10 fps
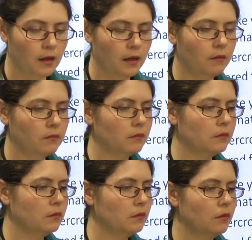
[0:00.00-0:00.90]
Now,
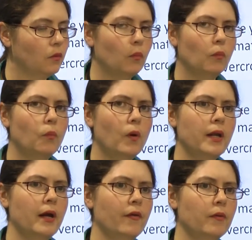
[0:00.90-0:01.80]
one
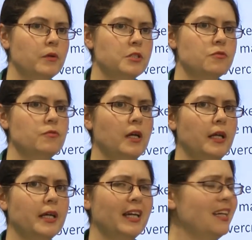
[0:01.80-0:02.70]
area which is really
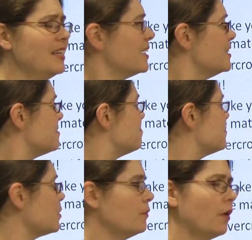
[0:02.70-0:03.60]
key is
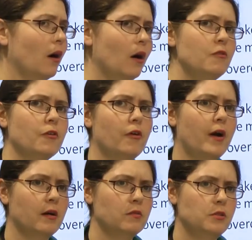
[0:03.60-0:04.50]
don't
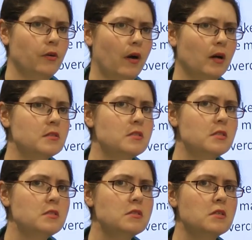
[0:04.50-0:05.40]
overcrowd your
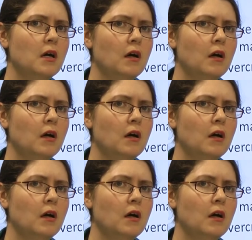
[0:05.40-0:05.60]
answers.